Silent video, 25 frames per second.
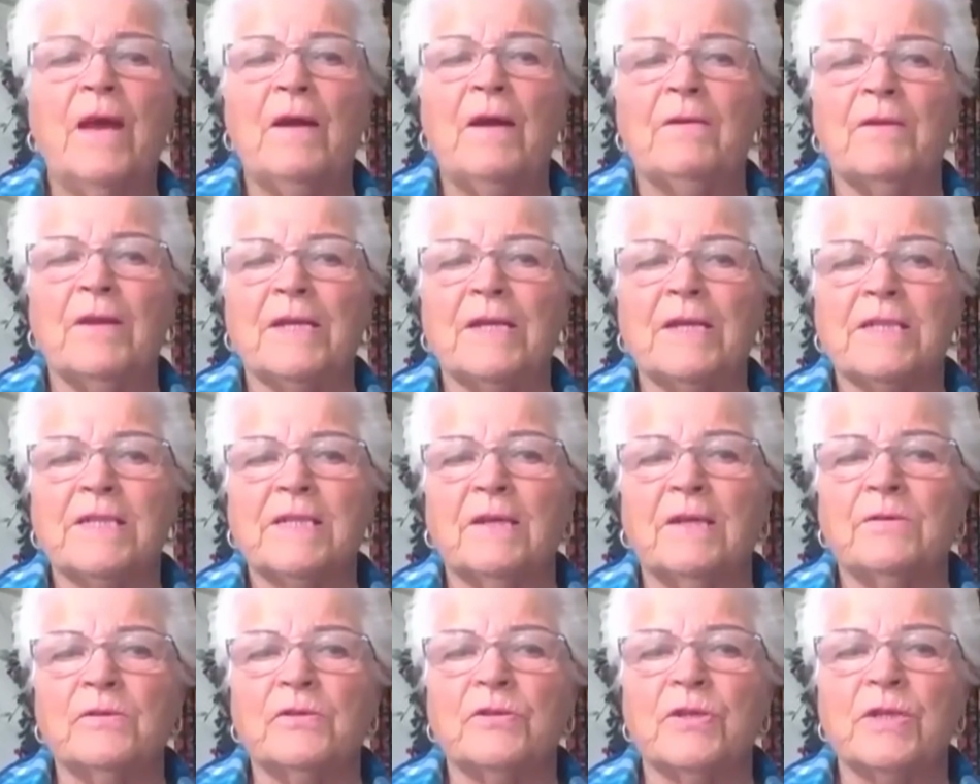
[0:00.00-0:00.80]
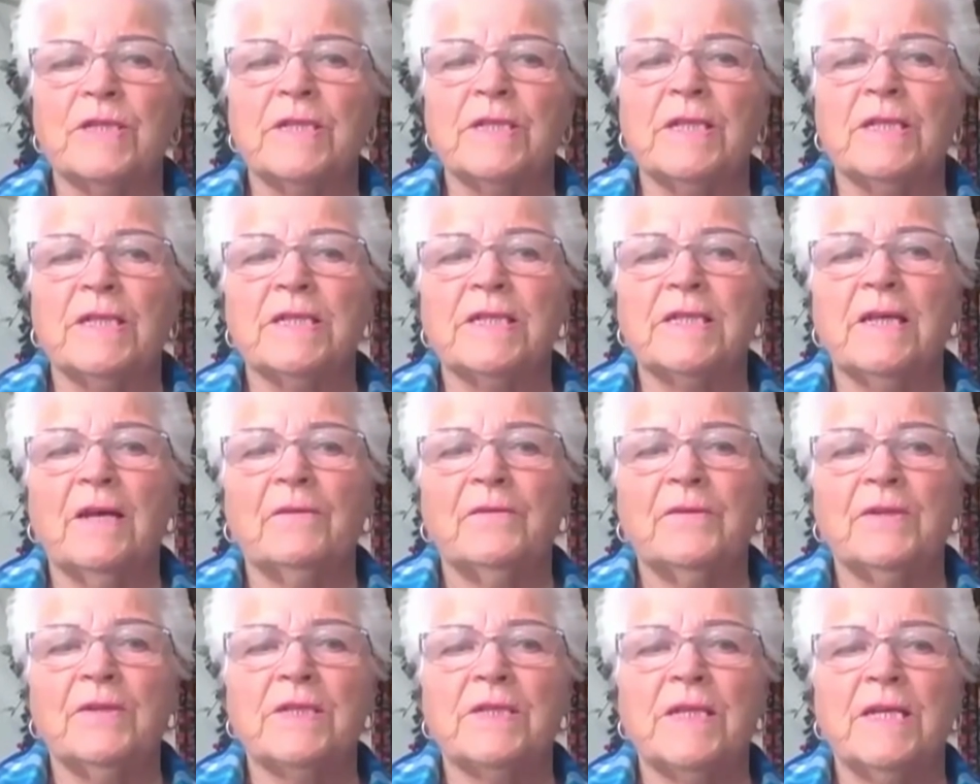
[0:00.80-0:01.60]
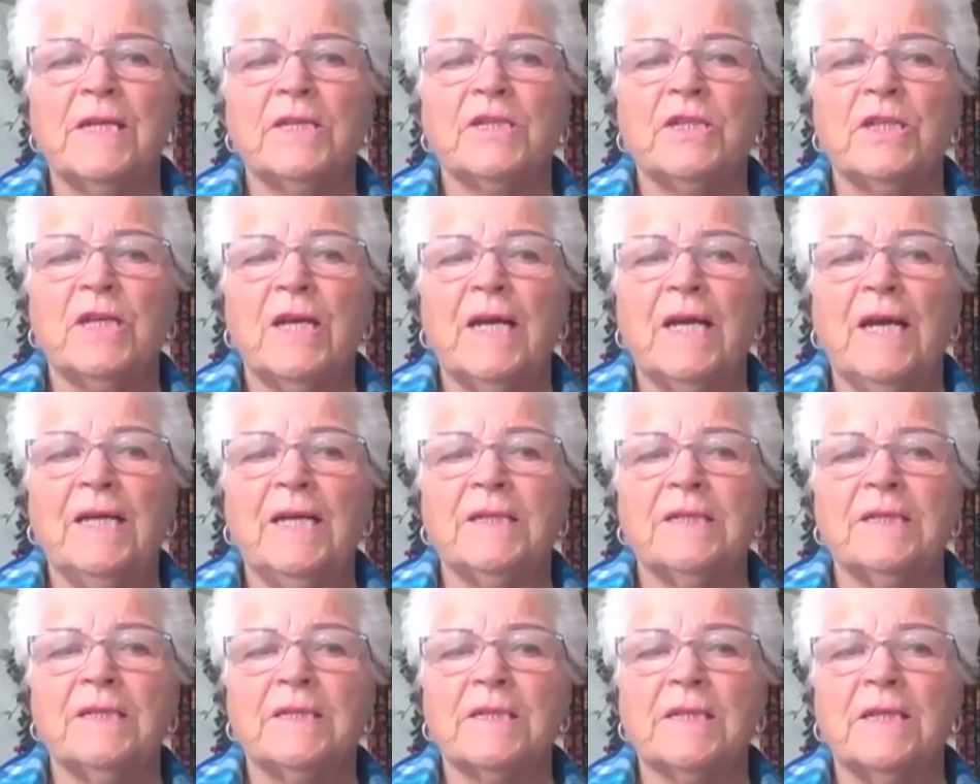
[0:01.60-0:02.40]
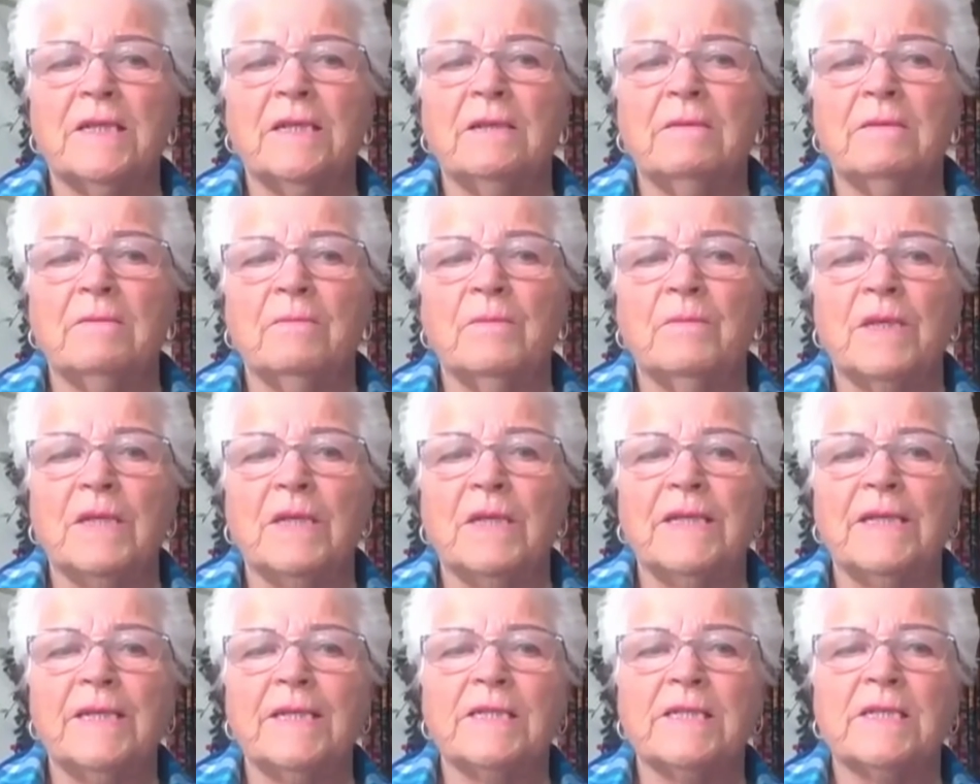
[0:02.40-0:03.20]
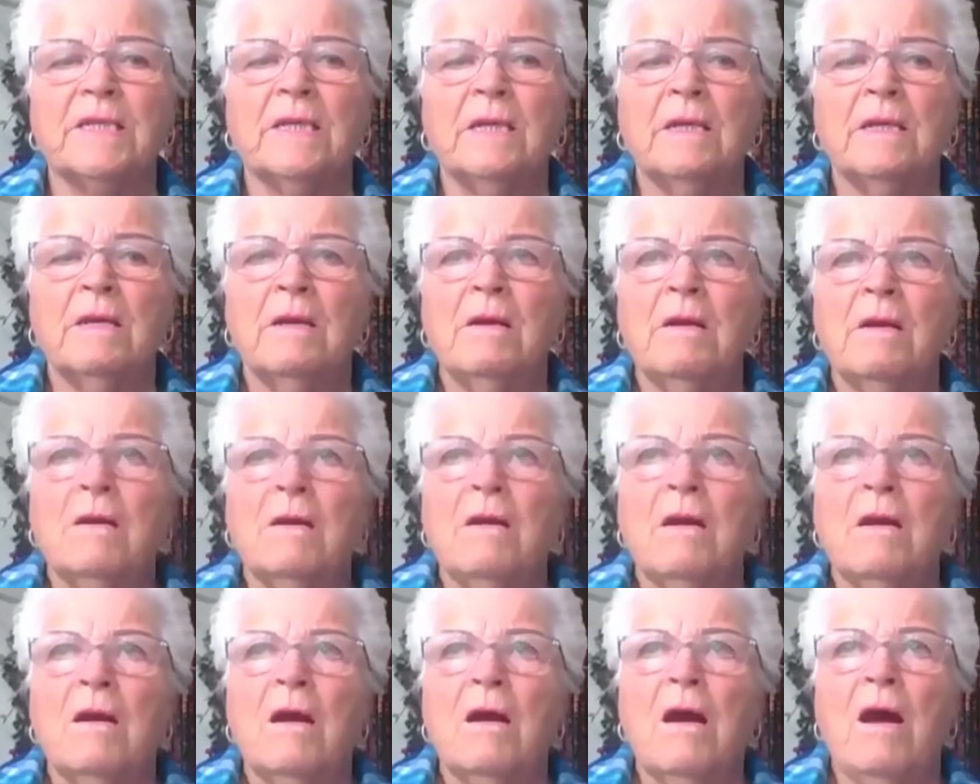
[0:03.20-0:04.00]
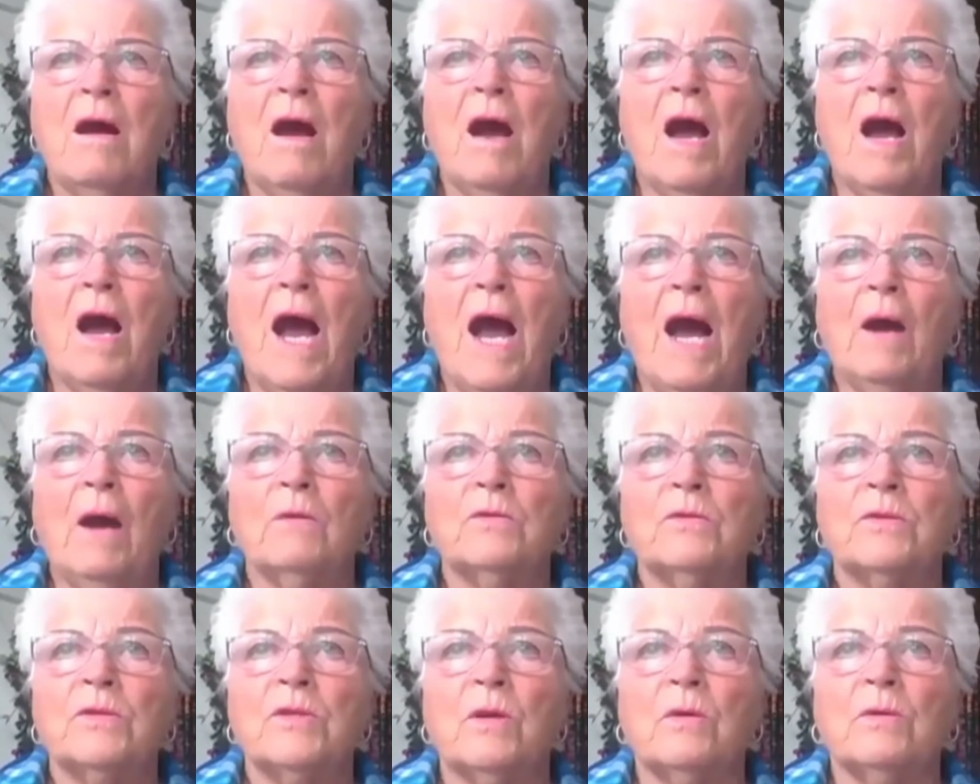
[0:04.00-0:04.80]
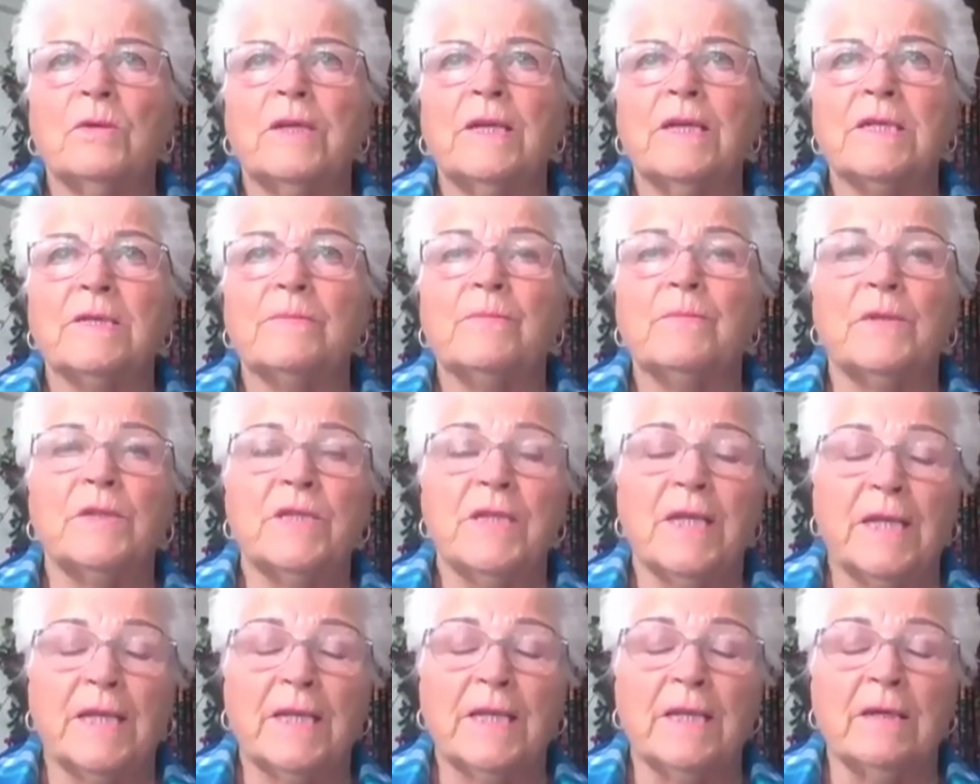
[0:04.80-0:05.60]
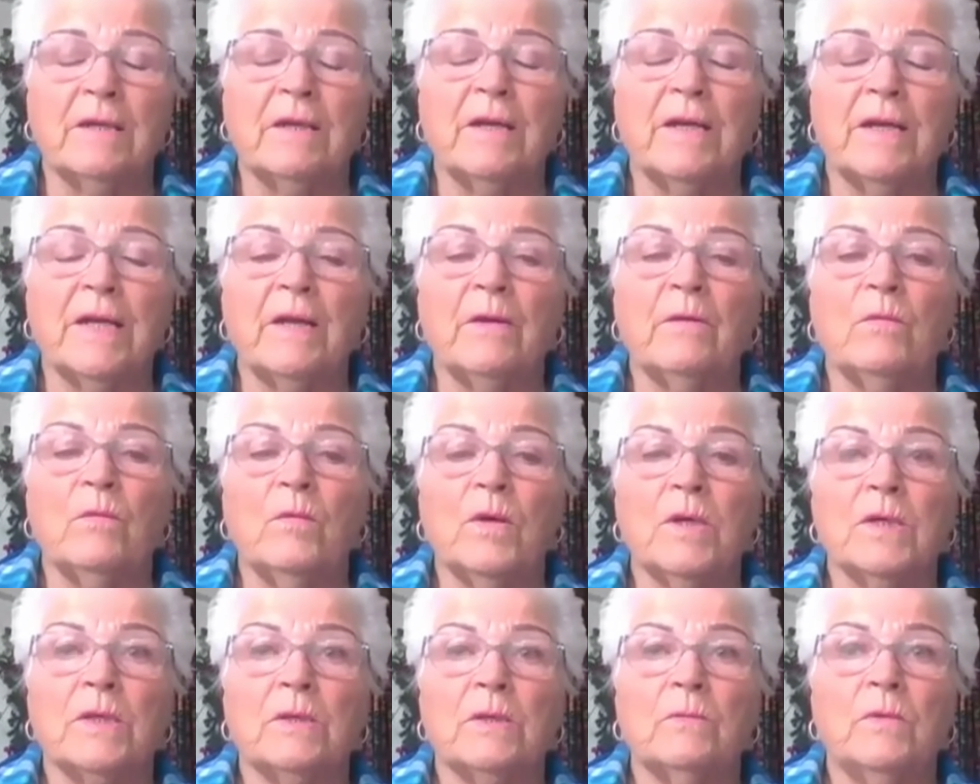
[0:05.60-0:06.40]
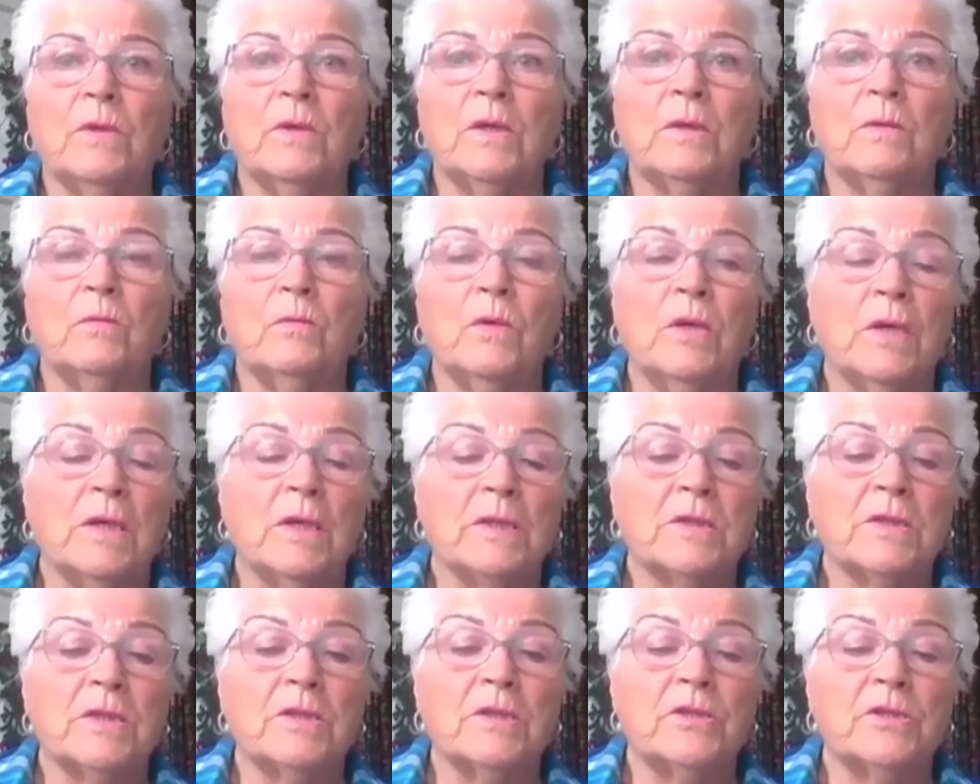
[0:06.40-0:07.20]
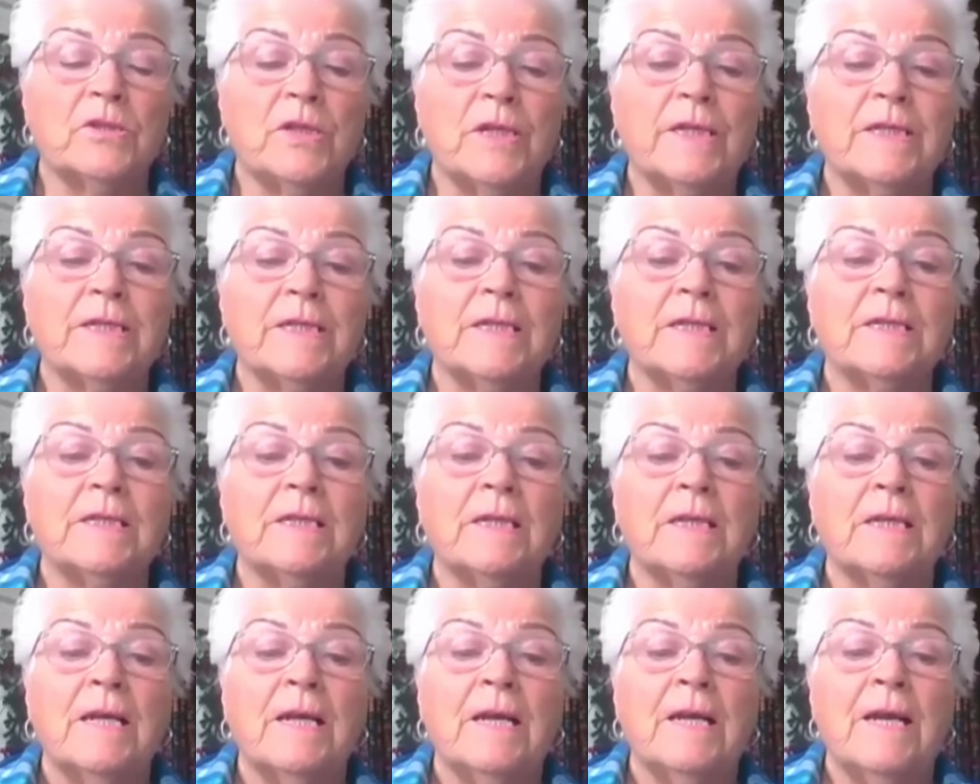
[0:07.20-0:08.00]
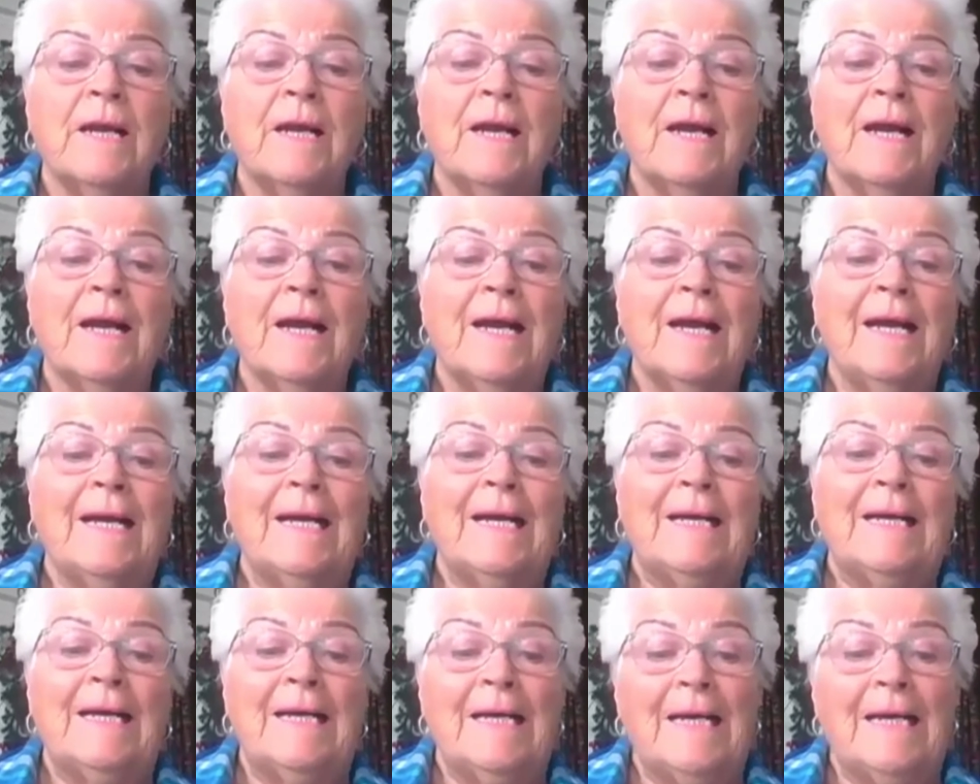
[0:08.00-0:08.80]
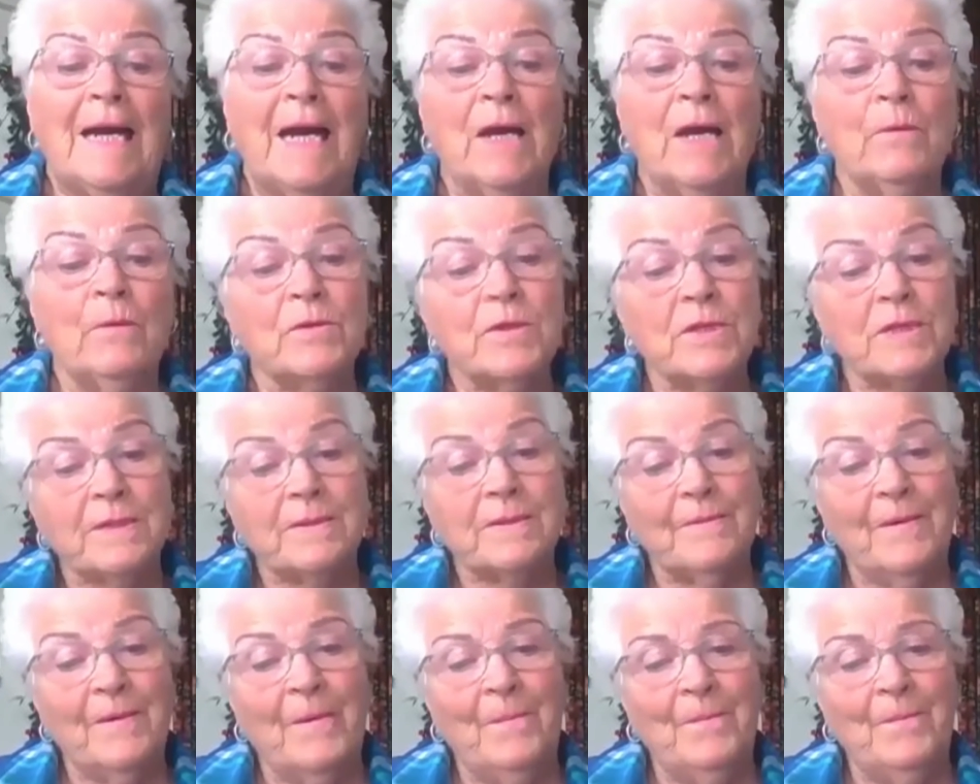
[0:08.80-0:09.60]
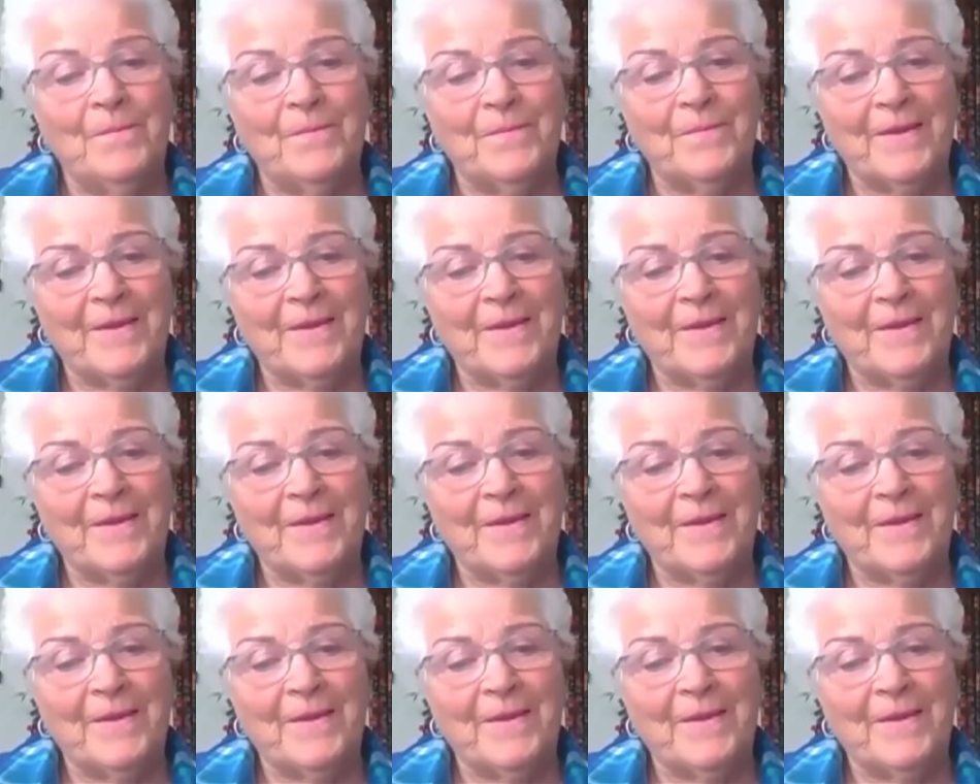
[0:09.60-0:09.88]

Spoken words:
in various countries in Southeast Asia and in the Middle East how donkeys particularly were worked and treated, I was